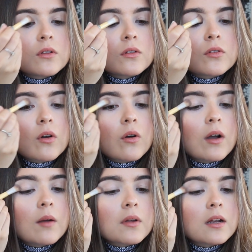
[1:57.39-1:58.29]
So
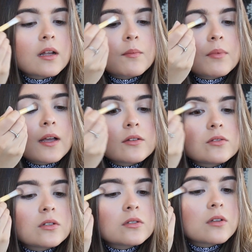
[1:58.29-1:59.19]
I'm gonna apply it
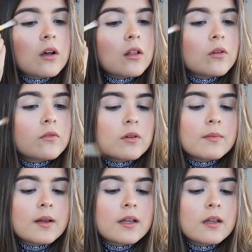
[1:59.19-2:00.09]
just all over
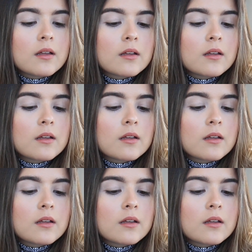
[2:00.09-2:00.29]
my